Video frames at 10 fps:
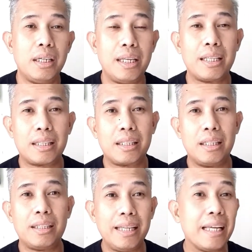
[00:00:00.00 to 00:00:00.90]
that
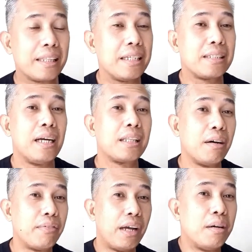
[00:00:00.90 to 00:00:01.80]
the data is not
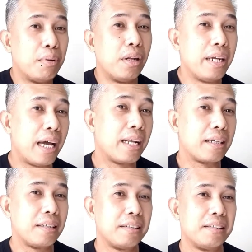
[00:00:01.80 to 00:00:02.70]
available yet,
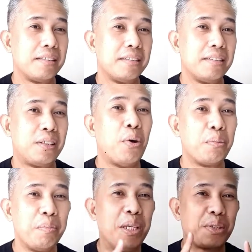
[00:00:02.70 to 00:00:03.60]

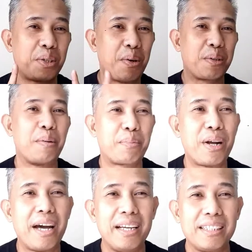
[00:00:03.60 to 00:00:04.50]
don't be so
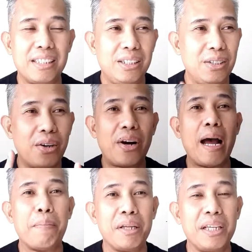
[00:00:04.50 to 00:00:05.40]
surprised your
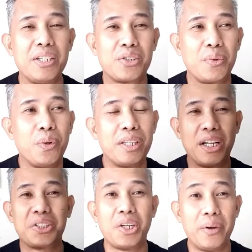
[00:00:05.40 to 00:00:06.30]
application will
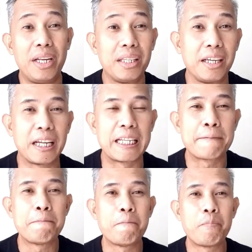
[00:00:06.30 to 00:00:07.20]
not show anything.
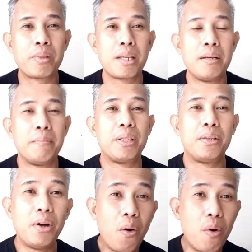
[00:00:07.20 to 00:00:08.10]

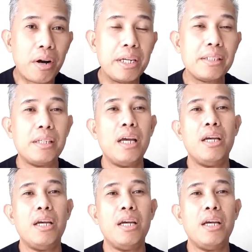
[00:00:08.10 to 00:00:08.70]
But no worries,